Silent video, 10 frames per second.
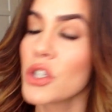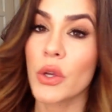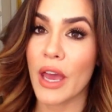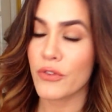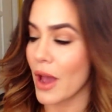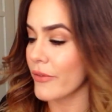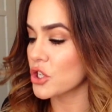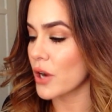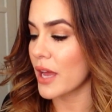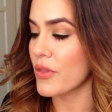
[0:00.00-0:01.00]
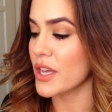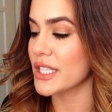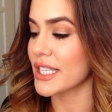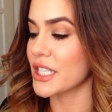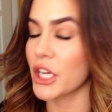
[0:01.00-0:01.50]
So yeah, if you haven't tried
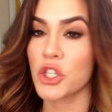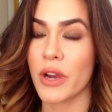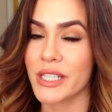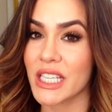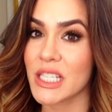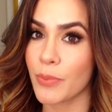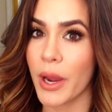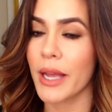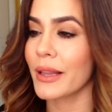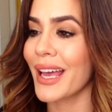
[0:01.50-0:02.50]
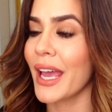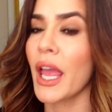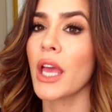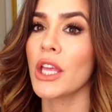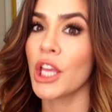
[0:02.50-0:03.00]
this texturizing spray
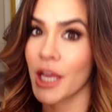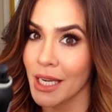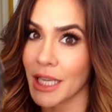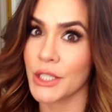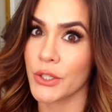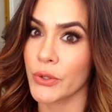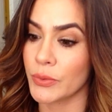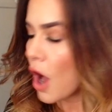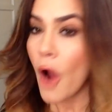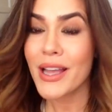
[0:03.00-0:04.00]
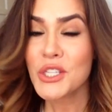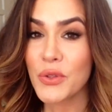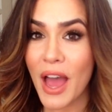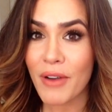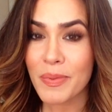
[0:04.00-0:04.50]
clay, you need to. All right, so
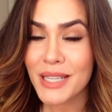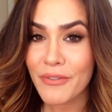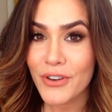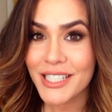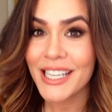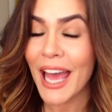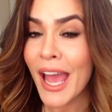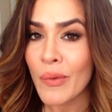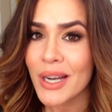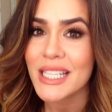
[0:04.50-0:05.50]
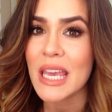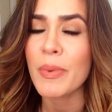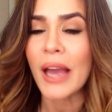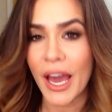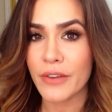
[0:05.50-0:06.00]
that wraps it up for today. I wanted to keep
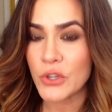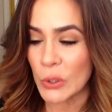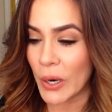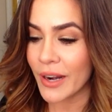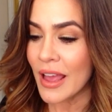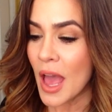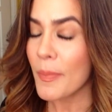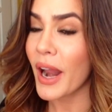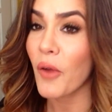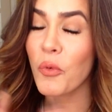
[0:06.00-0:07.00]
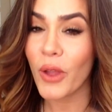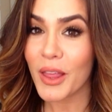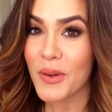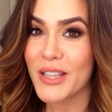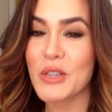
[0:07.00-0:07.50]
it kind of short, but I really
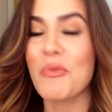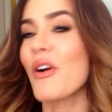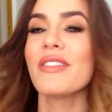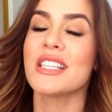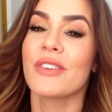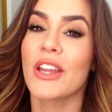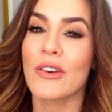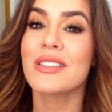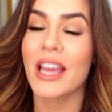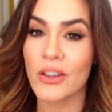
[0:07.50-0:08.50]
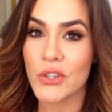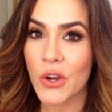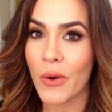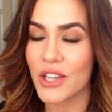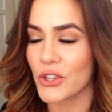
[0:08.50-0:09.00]
wanna do more of these videos, answer your
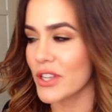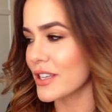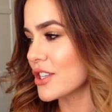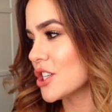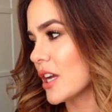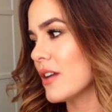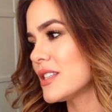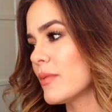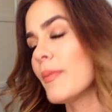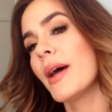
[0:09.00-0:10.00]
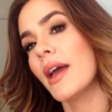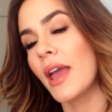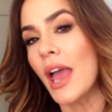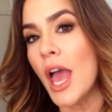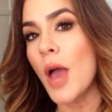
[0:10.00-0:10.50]
questions, and share some of
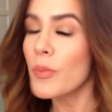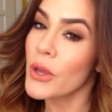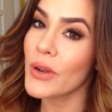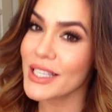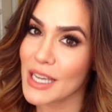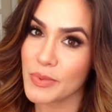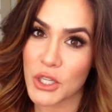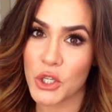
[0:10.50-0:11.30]
my beauty tips and